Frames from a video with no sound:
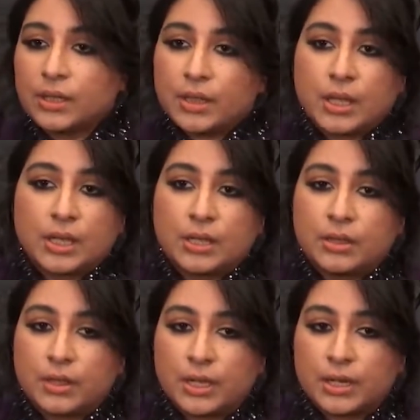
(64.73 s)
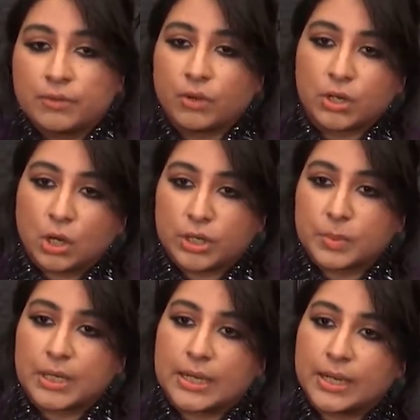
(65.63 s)
they live on
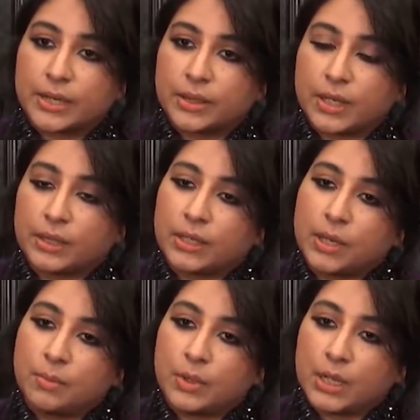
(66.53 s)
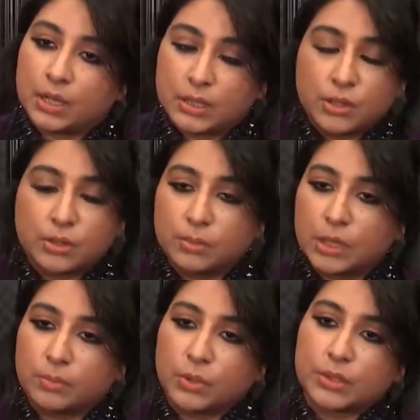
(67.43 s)
cosmically and they continue to
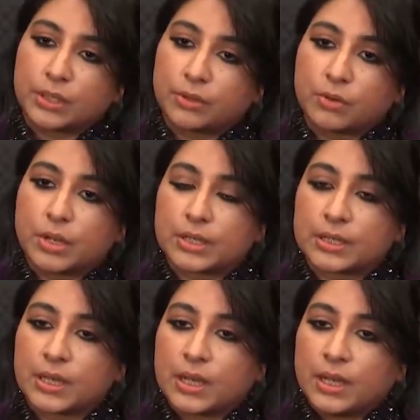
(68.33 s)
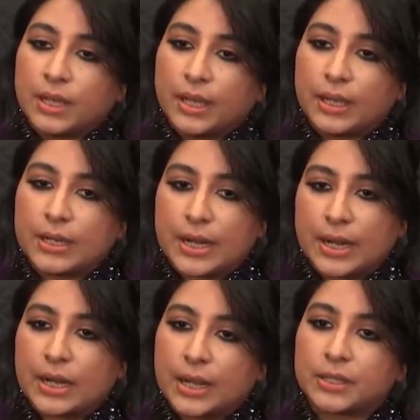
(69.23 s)
make music through us. And
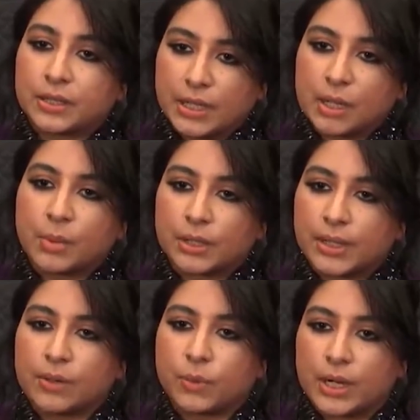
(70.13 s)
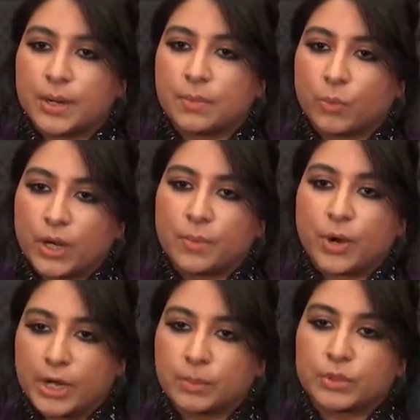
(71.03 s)
I like to think about that when I'm
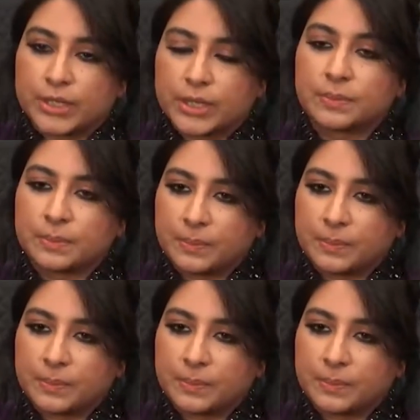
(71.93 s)
writing music.